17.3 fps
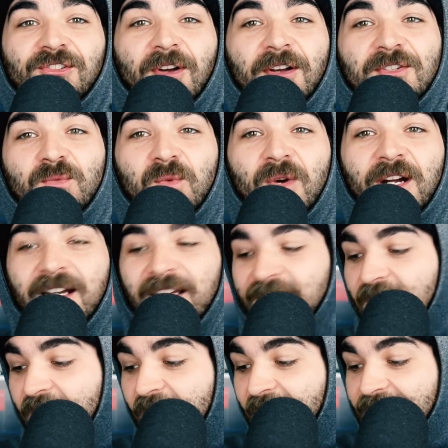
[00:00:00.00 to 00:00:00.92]
So I was
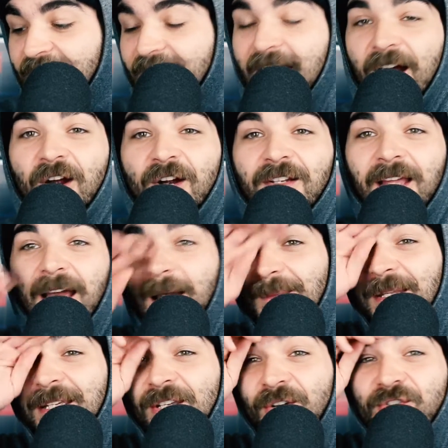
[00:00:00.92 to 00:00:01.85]
working there, and then I heard
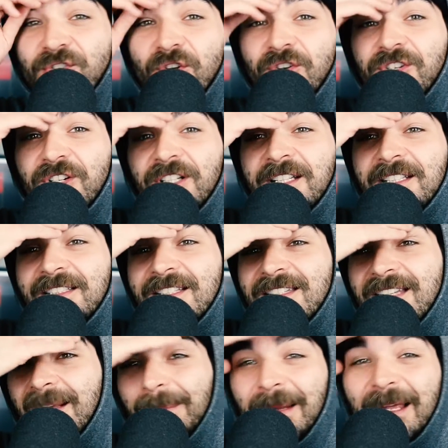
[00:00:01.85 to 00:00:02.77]
I'm like, yo, George
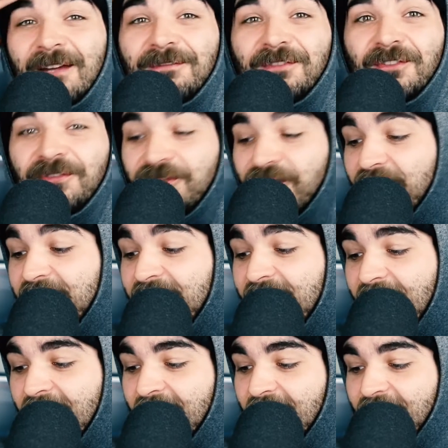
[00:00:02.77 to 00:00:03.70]
Clinton's like playing for free.